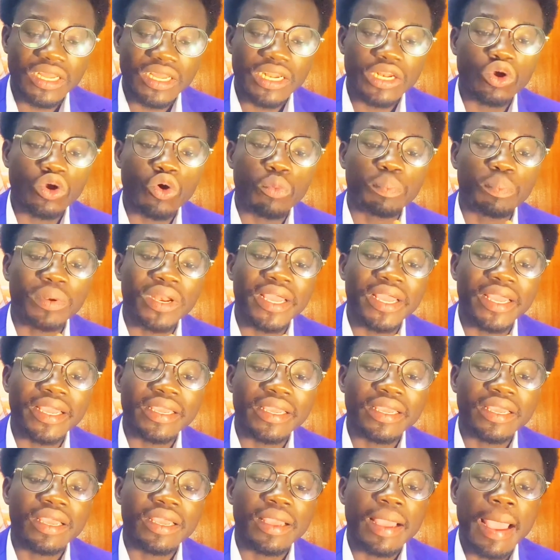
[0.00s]
they will play
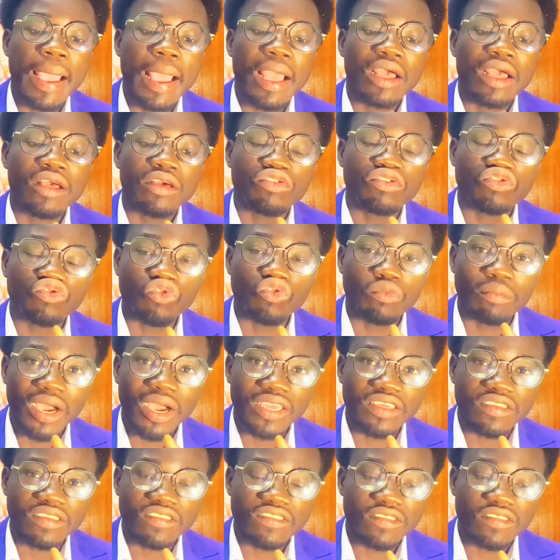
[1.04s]
2
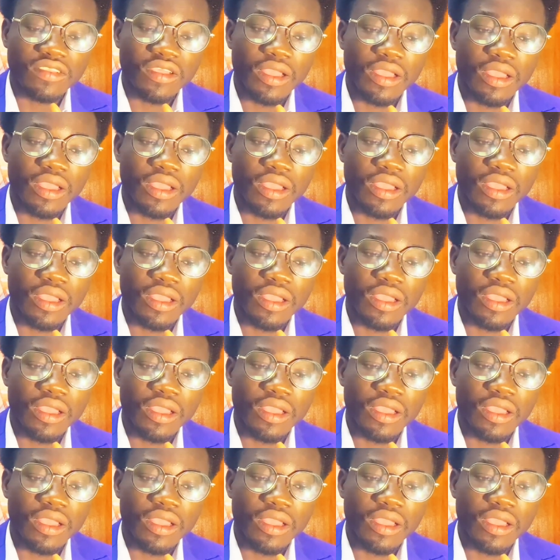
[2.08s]
matches.